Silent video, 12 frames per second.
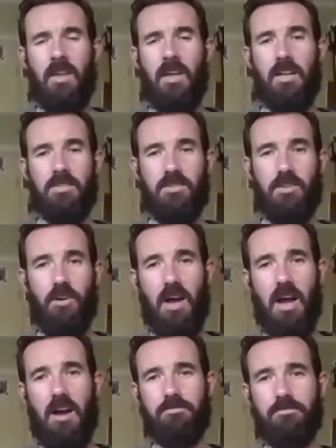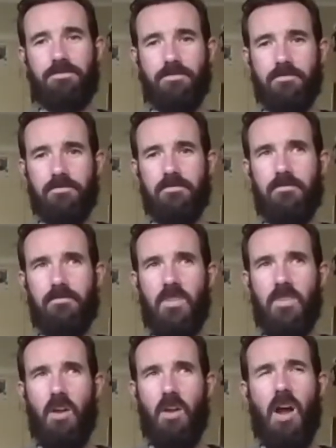And so um,
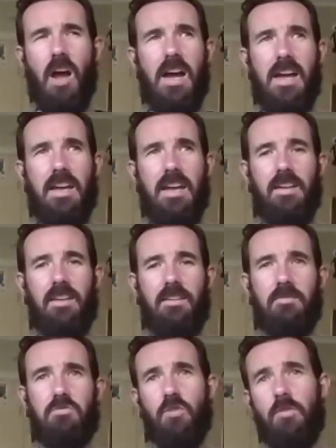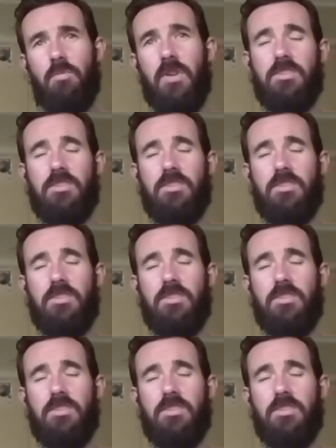I sort of pitched